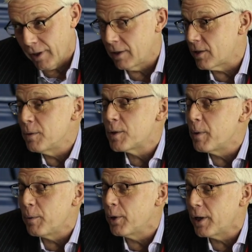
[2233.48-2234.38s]
it seems to
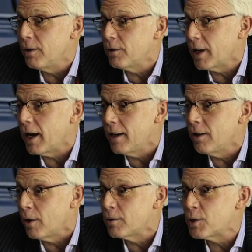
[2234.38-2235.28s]
be working okay, you
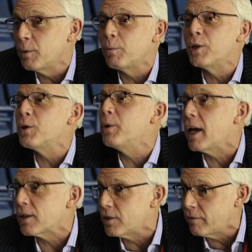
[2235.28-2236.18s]
know. So we're doing
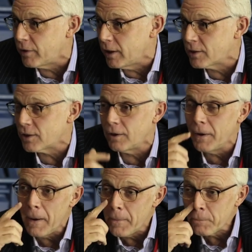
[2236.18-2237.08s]
extra feeds. So,
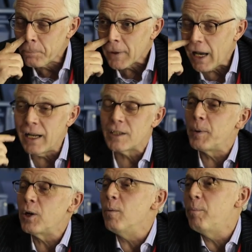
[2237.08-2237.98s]
and it's
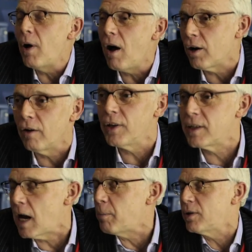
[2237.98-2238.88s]
become part of the
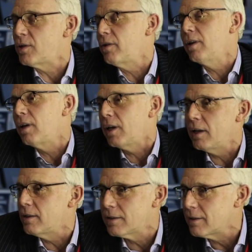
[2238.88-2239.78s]
tapestry that
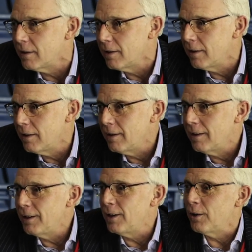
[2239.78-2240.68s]
is,
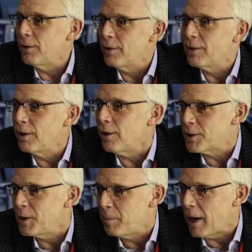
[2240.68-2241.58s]
you know, the
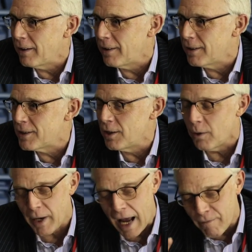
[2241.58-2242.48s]
Nottingham Panthers. You know,
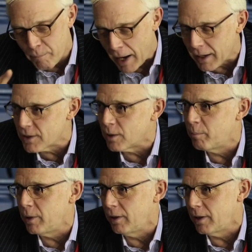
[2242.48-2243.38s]
we have banners on
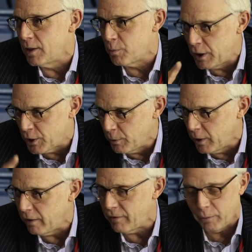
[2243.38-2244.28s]
buildings, we do
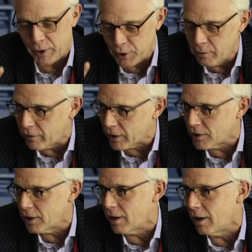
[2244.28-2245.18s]
leaflet, we do
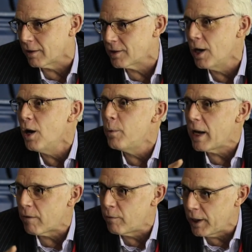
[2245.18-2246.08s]
fixture cards, we
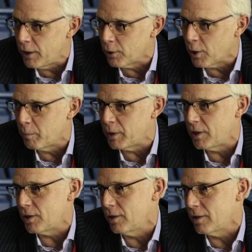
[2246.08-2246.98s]
have radio
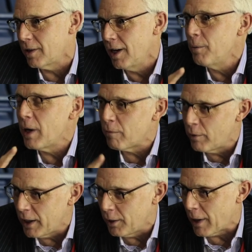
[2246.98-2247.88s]
competitions, we have
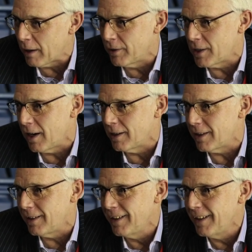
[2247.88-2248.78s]
radio advertising.